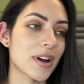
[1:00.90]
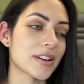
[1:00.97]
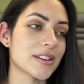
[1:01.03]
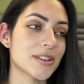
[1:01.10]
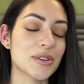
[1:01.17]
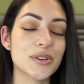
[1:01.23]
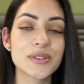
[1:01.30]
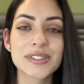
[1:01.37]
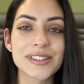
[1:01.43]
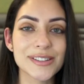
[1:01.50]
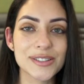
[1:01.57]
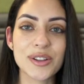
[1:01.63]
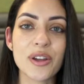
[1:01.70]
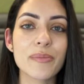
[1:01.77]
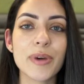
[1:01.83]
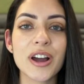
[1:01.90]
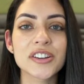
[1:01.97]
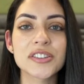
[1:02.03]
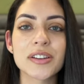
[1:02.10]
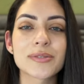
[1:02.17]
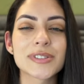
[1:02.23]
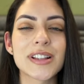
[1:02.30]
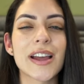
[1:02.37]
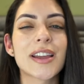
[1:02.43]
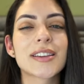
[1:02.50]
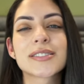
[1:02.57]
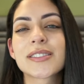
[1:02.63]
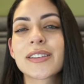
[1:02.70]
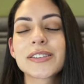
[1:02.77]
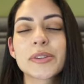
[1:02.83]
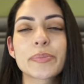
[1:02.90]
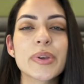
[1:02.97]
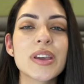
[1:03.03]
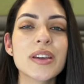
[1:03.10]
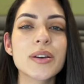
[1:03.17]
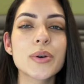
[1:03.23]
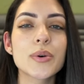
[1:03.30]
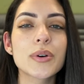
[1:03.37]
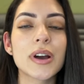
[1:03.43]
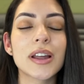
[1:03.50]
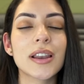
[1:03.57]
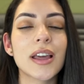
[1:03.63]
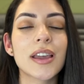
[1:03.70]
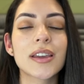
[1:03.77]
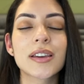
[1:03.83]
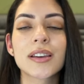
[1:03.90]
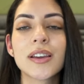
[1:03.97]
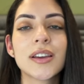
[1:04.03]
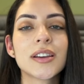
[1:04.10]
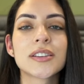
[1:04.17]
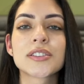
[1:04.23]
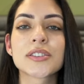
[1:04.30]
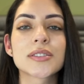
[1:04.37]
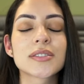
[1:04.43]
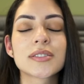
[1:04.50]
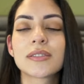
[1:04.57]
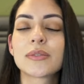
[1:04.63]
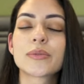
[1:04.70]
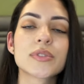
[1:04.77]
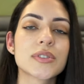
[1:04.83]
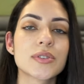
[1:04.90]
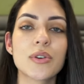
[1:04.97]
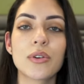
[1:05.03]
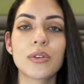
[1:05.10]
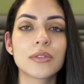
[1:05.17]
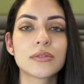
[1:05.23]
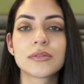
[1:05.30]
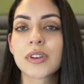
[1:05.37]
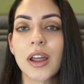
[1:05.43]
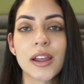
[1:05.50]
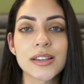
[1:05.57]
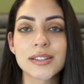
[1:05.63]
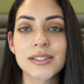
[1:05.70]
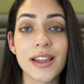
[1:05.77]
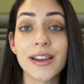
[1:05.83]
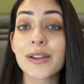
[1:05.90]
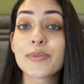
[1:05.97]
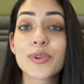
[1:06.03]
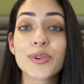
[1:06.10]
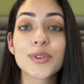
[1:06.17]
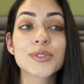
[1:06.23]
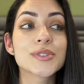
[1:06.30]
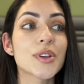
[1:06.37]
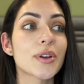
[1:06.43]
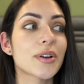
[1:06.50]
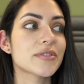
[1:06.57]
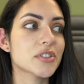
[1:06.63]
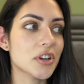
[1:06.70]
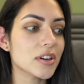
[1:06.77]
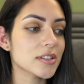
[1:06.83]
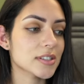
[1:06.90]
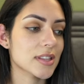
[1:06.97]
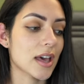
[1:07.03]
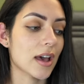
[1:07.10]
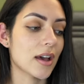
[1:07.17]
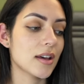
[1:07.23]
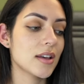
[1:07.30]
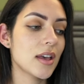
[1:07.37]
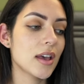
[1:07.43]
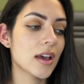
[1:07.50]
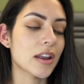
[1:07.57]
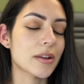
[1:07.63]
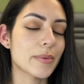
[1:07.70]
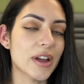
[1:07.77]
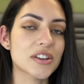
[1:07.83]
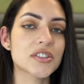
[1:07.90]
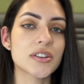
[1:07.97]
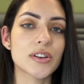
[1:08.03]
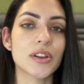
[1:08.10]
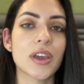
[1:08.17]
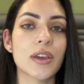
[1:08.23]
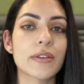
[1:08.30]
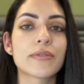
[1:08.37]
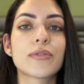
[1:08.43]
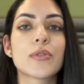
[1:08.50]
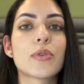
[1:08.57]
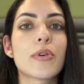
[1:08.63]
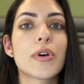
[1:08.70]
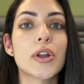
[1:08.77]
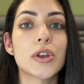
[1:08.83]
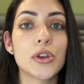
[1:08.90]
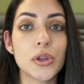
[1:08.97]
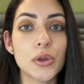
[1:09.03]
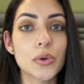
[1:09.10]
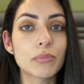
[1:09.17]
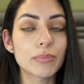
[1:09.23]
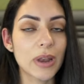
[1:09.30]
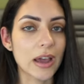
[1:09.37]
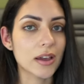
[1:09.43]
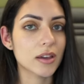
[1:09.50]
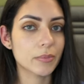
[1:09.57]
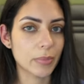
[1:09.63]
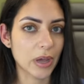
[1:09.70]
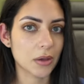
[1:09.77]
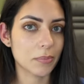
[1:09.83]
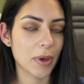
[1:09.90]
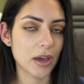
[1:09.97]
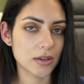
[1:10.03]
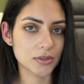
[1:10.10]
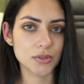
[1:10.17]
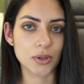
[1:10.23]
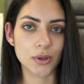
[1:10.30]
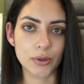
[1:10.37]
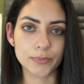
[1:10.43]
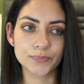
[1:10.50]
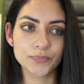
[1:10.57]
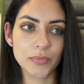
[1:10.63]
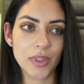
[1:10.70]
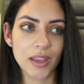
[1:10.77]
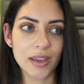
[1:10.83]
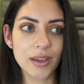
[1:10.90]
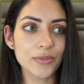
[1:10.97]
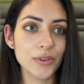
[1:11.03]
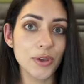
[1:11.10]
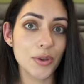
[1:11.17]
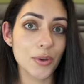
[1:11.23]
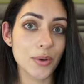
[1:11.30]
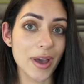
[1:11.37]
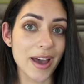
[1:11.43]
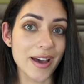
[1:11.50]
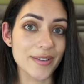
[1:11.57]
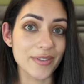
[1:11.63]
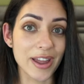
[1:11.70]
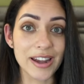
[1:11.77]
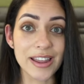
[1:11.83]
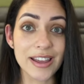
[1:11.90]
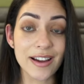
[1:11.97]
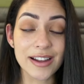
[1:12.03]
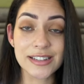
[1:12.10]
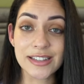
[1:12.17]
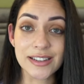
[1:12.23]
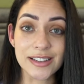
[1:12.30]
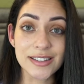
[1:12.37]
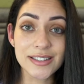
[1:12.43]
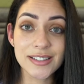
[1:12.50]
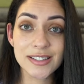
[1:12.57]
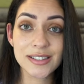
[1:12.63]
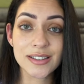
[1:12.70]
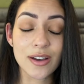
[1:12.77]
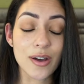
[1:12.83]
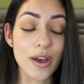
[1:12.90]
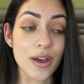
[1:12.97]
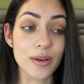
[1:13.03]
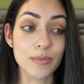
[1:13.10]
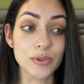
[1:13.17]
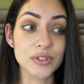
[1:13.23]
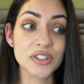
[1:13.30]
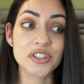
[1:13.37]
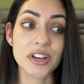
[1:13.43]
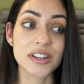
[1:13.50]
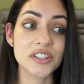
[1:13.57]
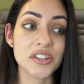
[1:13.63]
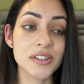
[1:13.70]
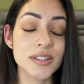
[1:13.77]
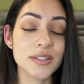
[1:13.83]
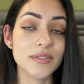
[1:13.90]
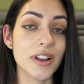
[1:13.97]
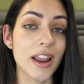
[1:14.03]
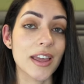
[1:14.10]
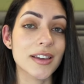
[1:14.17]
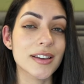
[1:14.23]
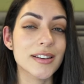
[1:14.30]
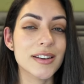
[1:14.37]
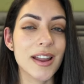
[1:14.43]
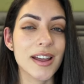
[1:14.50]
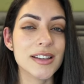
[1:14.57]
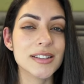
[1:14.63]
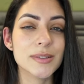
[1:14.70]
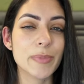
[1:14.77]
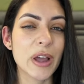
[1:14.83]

I'd used it so much, it was like starting to peel and like just was not nice anymore. So I've chucked that. And I'm actually looking for a new black backpack. So if you have any ideas or suggestions for like nice